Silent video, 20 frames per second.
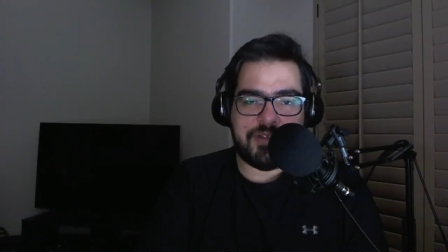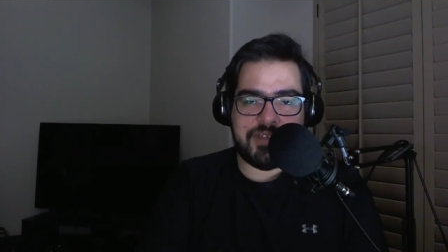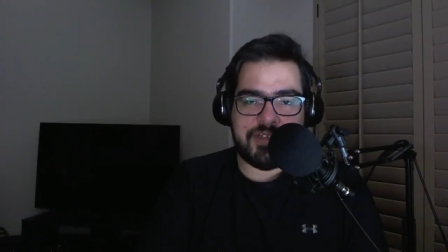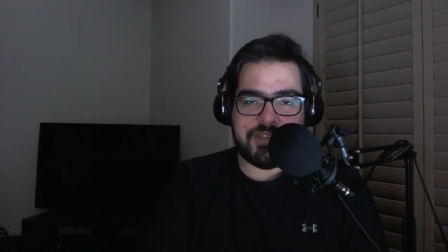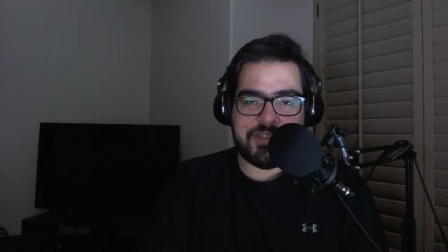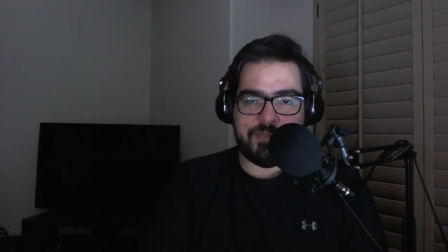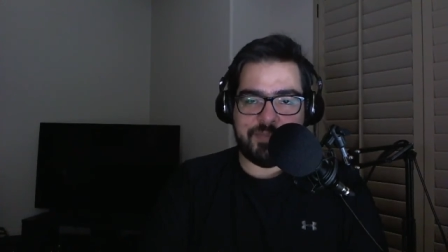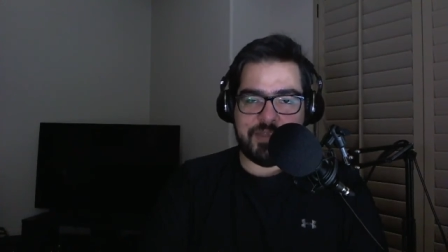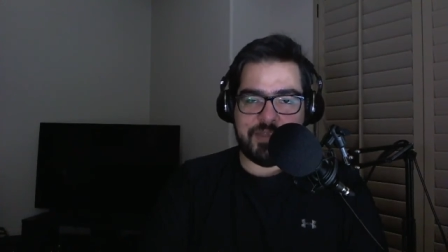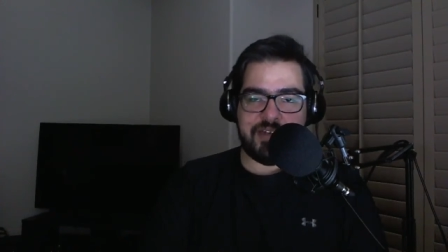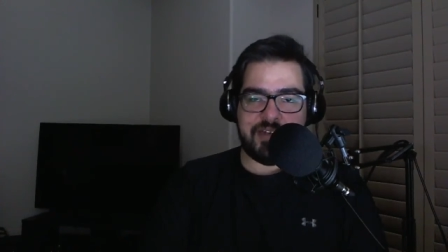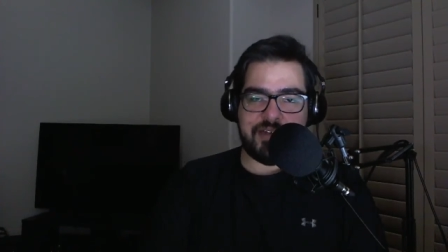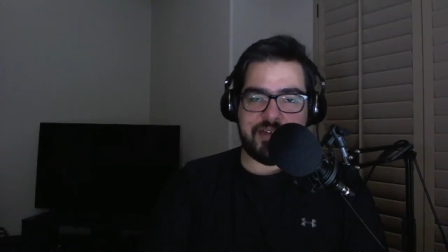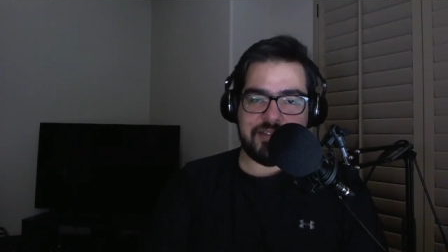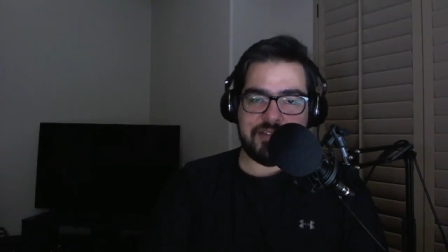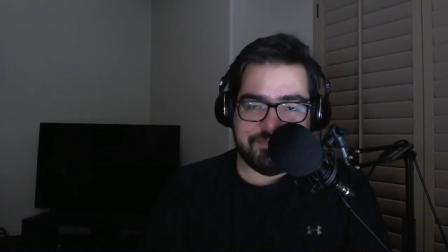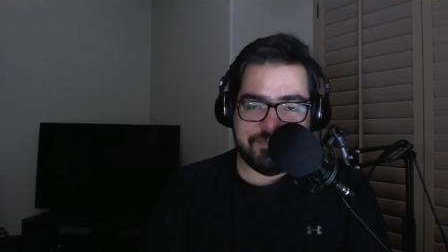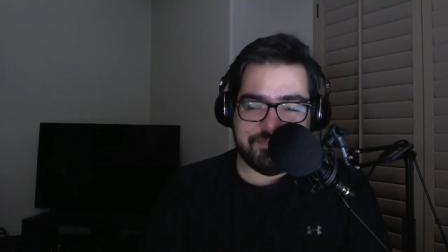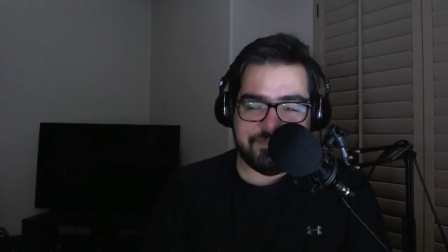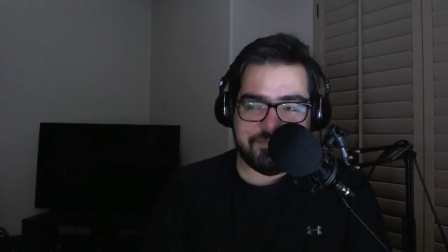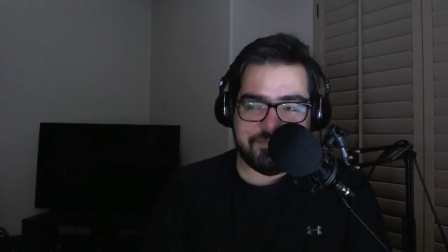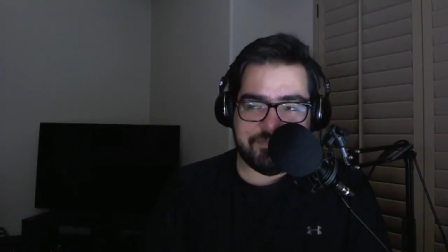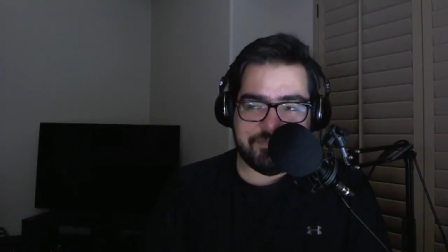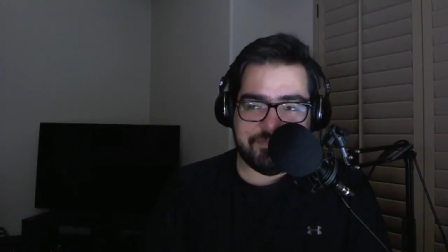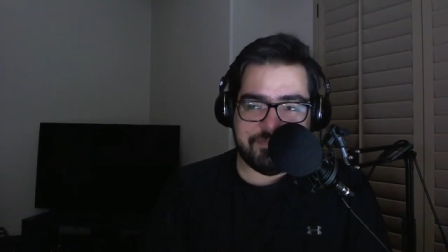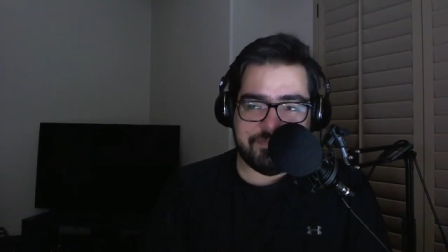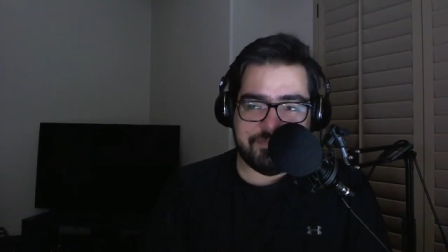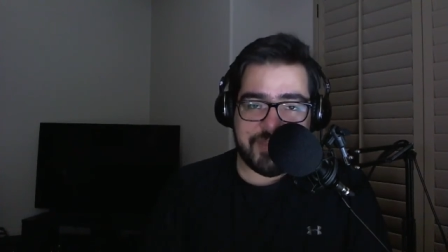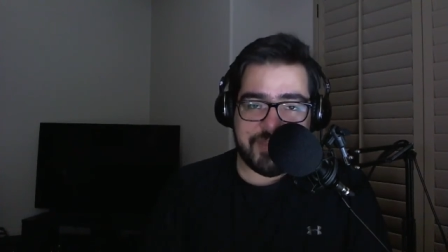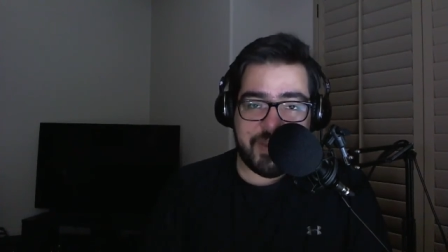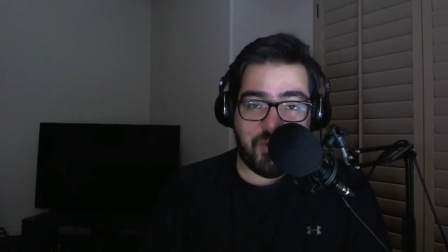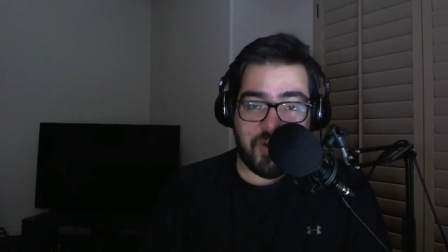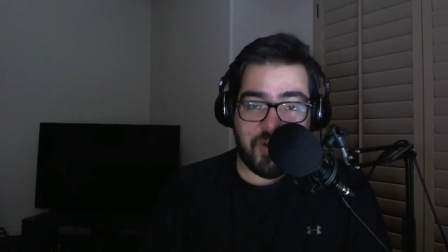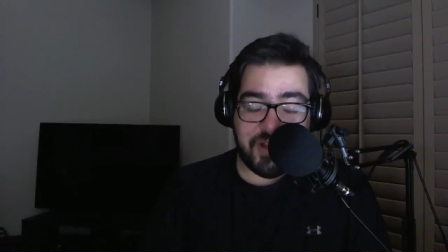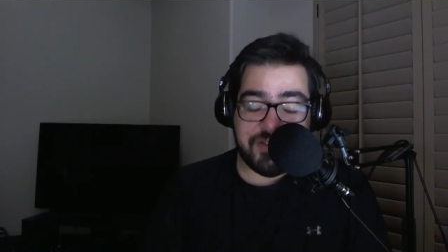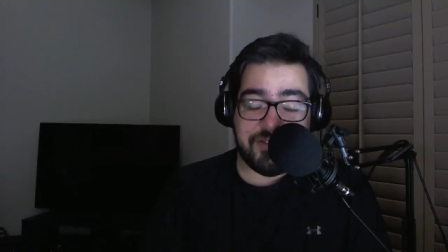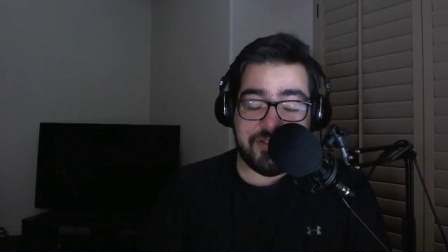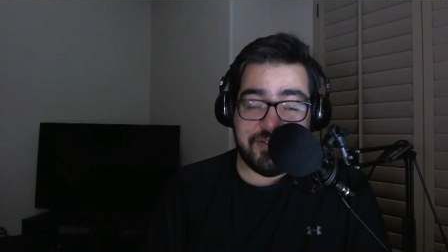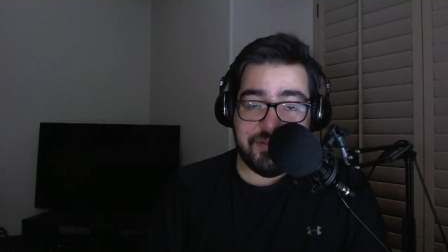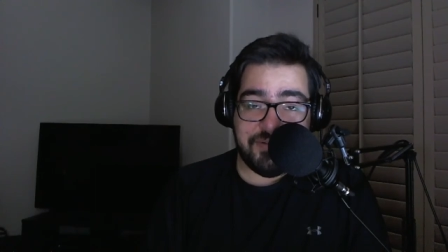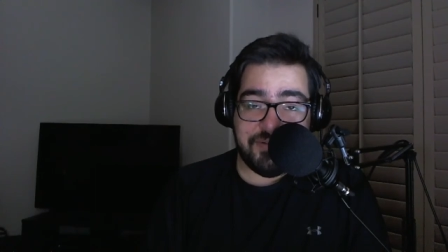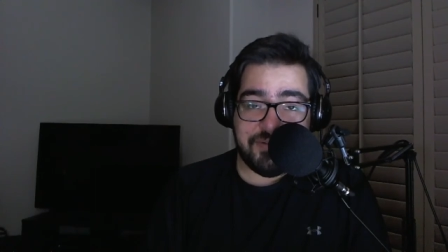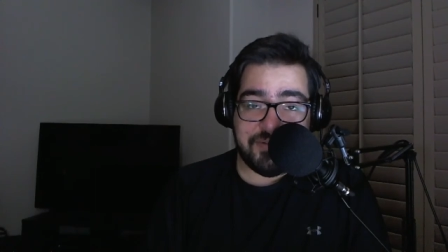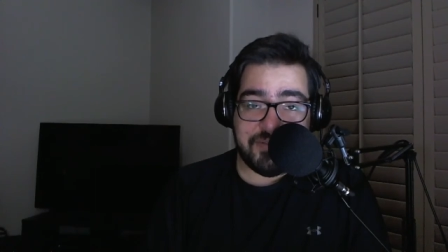Is it because they want to?